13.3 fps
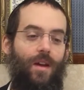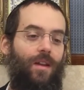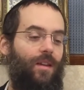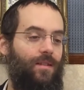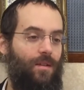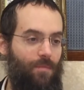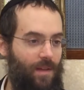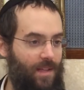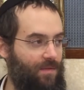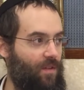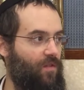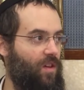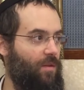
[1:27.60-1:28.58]
There's the
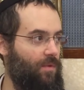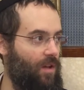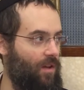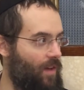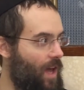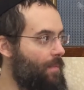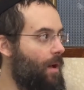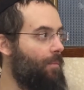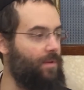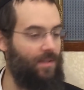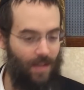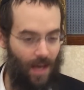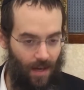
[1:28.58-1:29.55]
mitzvah of Kibbud Av V'Eim al pi
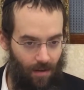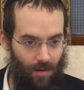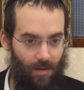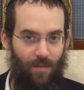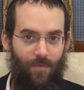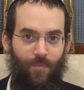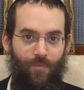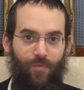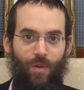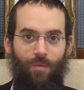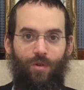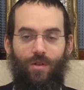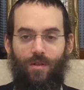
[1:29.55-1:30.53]
seichel,
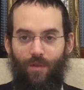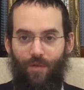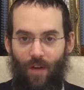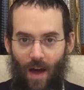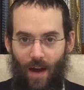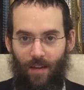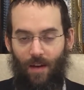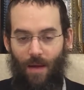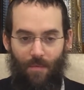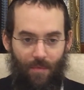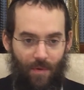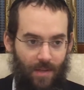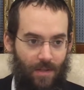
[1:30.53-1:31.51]
which is the fact that
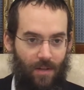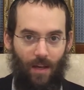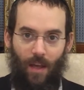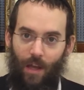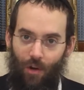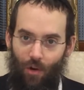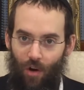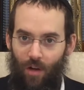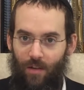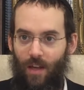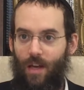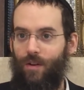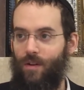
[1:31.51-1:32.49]
Rebbe brings there the chinuch.
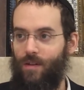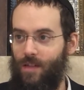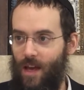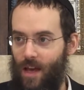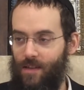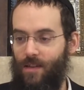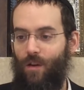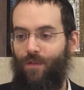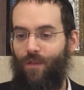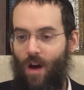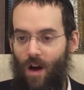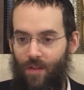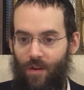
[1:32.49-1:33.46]
The chinuch says that a
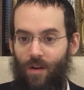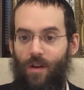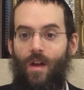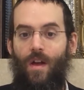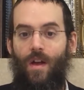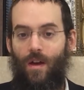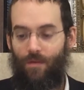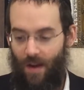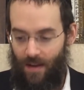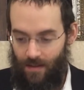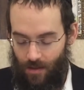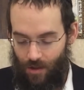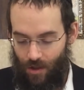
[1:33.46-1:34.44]
father
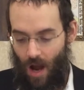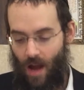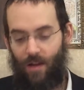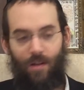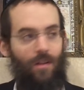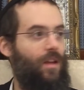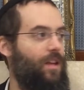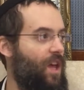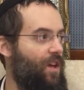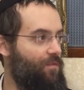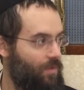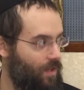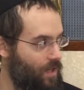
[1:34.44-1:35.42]
raised a child and he
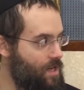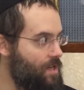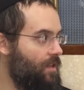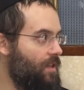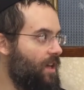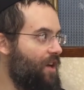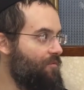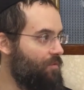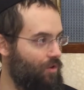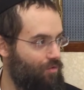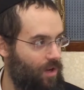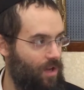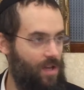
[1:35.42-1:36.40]
gave him to eat, he gave him to
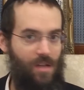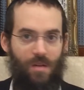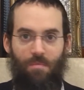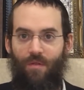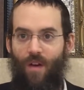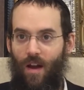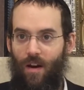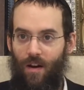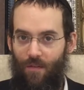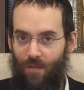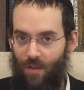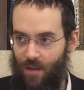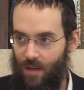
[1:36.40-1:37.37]
drink, he provided
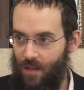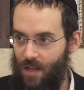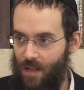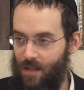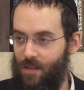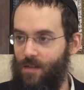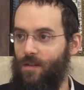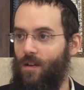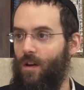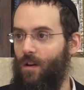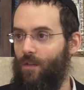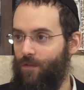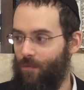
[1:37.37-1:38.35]
everything he needs
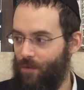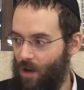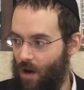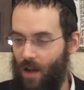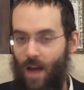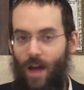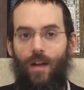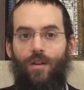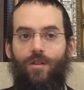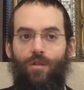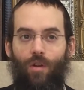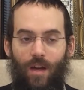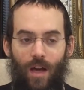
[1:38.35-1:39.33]
from a young age,
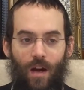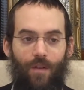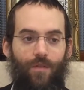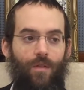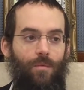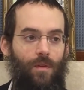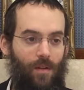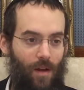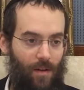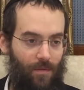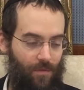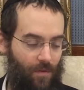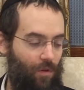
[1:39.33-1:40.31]
he took care of him, he let
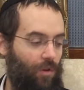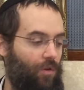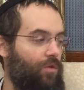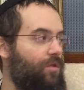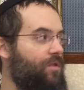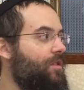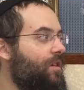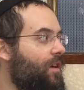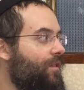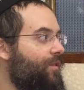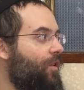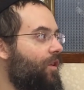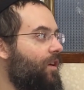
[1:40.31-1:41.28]
him chulu. So
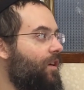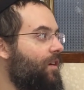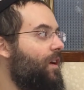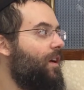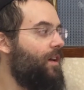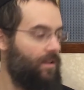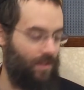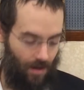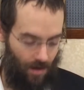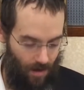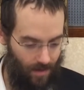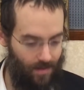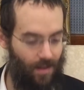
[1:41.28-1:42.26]
therefore, it's a
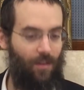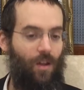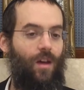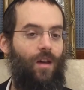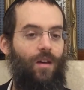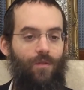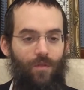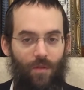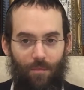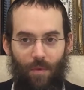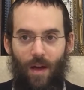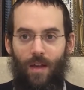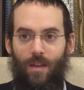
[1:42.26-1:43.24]
kodas hatev to
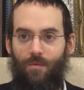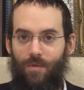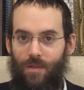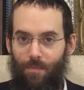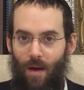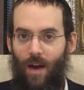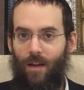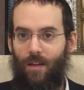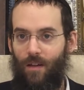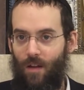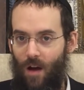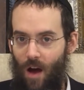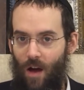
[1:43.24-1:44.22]
pay the respect and
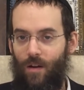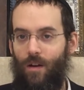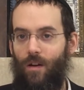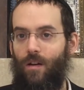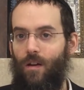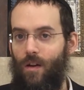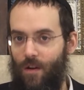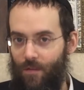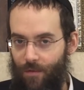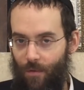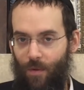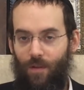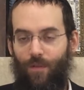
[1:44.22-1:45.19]
the honor
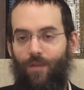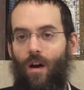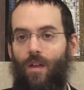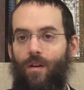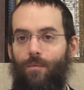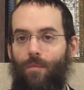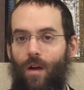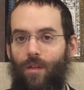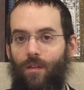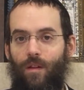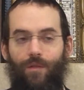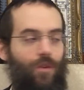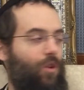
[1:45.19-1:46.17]
for what the father and mother
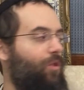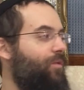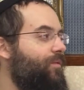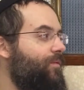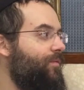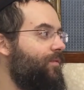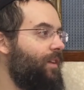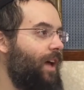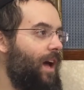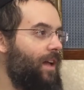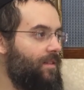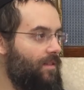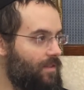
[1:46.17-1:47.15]
did for you.
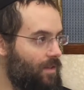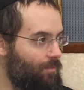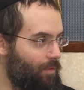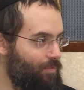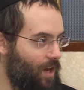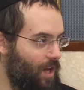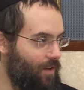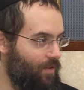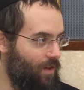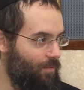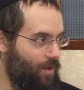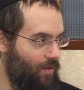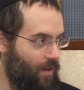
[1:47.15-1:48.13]
That's the simple pshat of
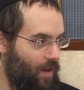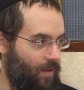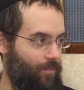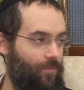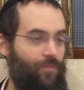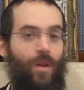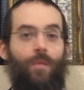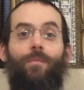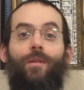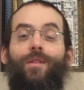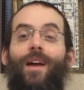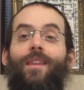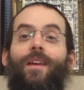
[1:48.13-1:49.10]
Kibbud Av V'Eim.
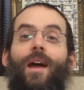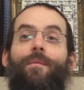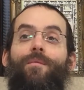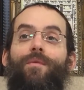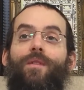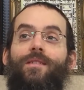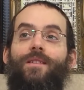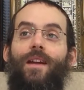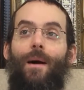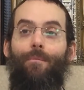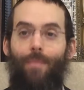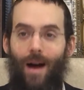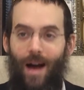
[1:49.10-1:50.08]
But then the Rebbe brings the
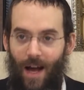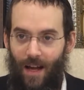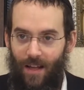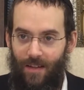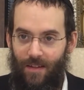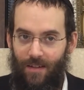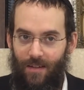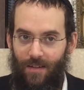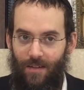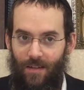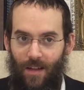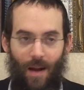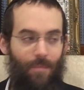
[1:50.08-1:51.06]
Ramban.
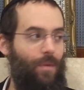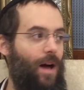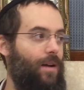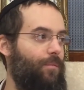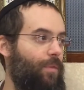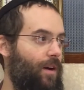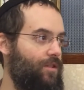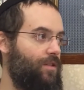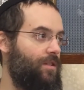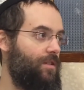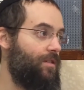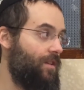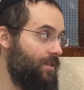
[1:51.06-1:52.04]
The Ramban in Parshas
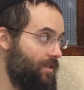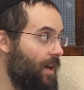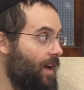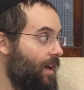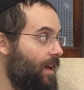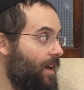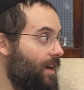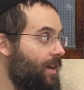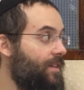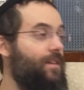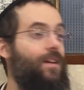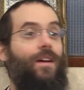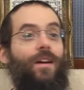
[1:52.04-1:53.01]
Yisro
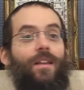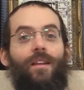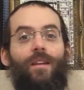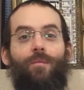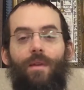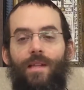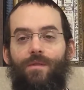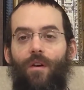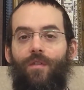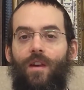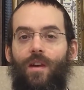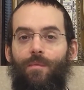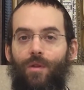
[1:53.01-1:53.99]
says that the mitzvah
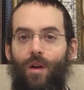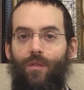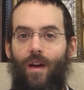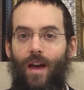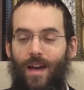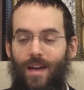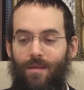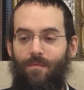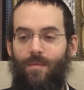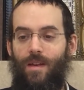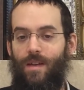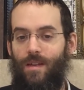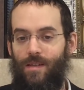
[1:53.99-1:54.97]
of Kibbud Av V'Eim
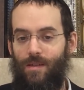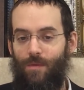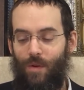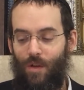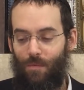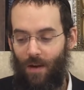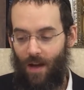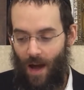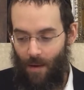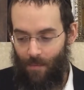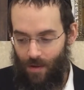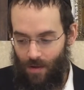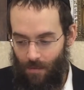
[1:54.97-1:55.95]
is that when you
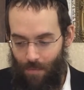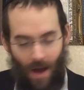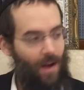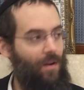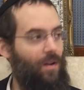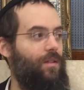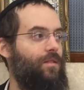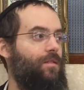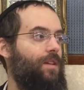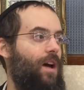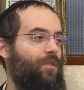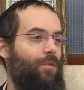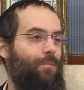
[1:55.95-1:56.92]
mechabed your parents,
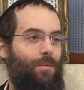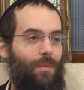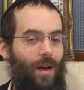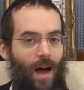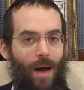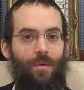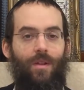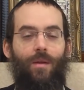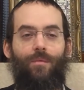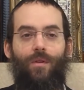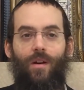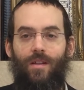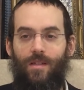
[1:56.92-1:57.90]
you have to be mechabed them
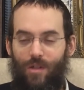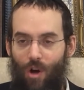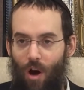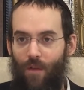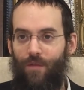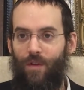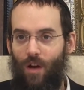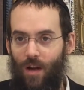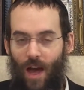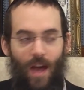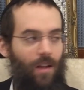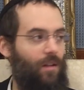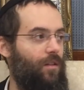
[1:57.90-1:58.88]
because it's kovid
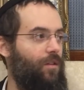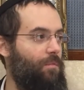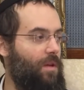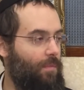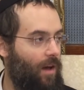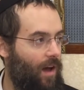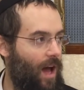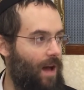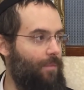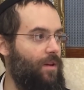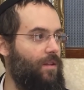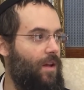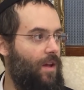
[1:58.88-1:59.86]
hakel. You're being
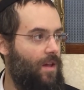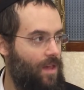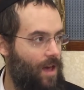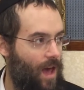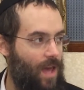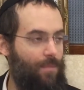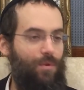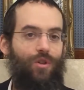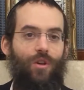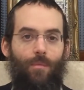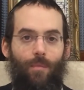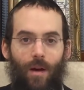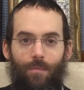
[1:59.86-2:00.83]
mechabed the
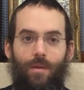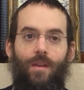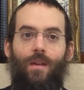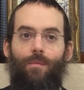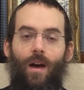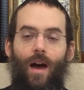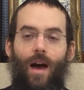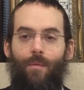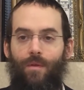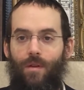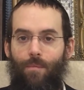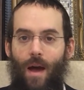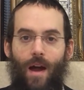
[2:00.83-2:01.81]
Eibishter by being mechabed
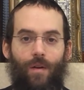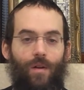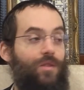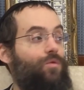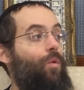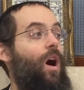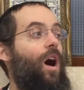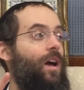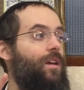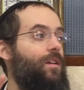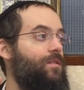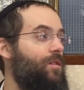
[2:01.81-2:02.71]
your parents. Why? So